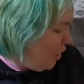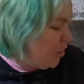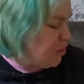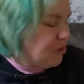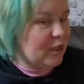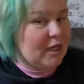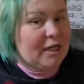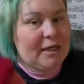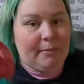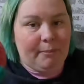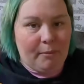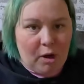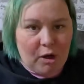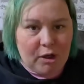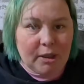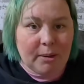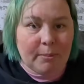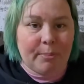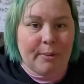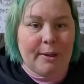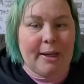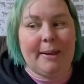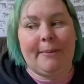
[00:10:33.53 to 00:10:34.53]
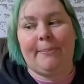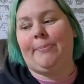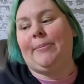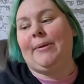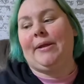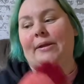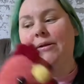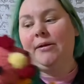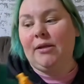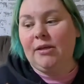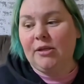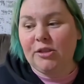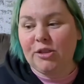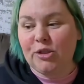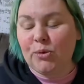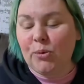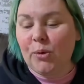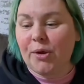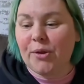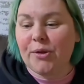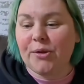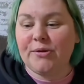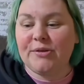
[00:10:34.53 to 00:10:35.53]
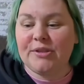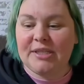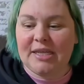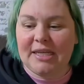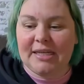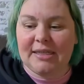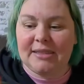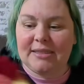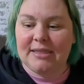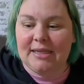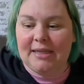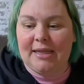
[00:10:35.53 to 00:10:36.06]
trying to market prep and do all those things,